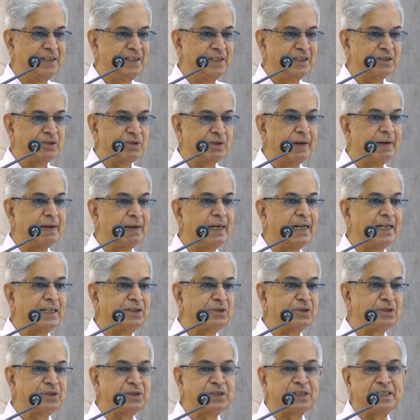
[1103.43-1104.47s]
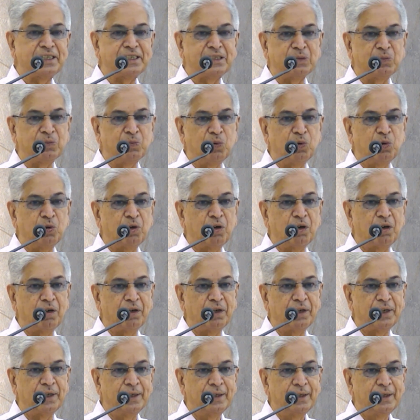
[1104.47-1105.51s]
So I'd like to stress more
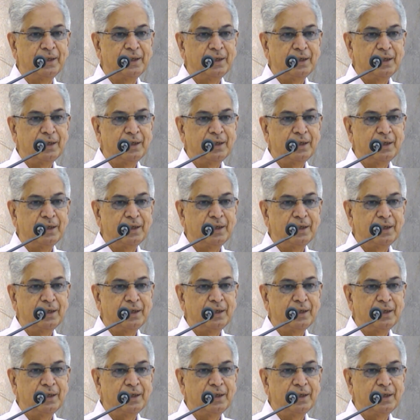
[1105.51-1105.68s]
on